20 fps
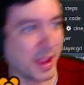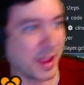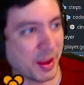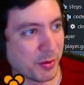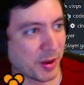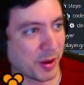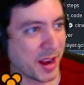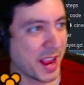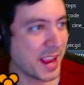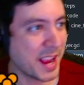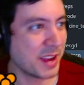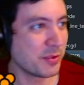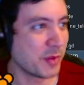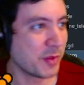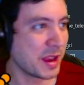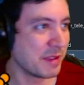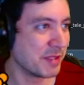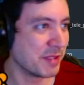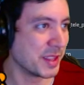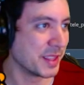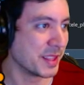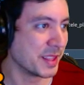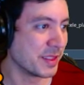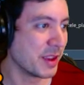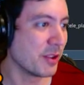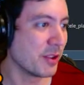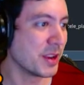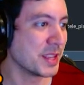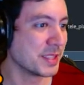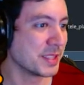we're hand waving that
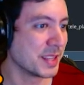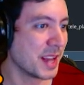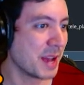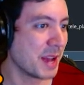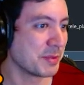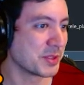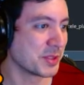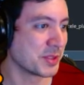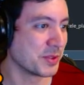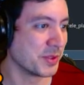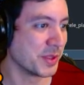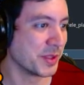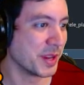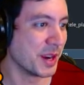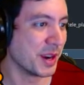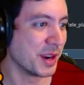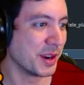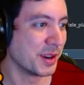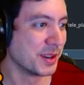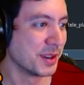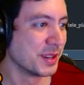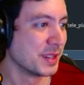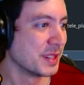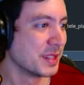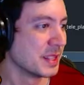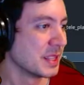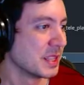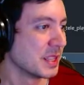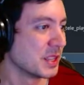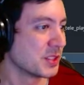there is an obstacle there.
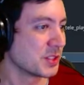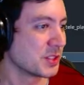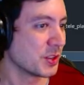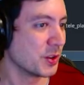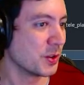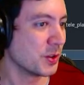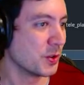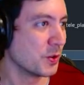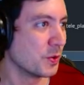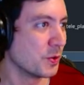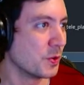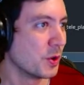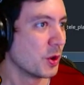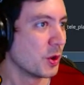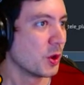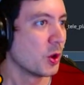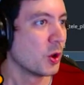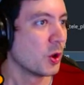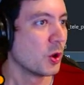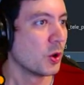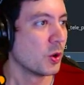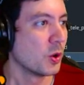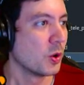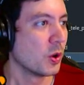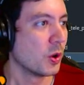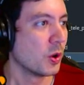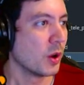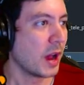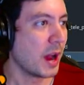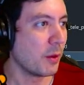So
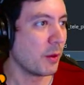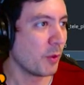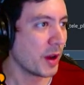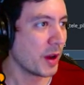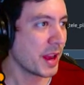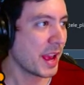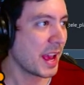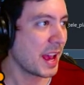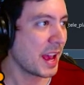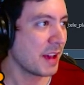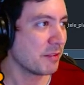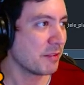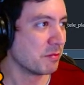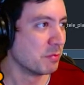I want to have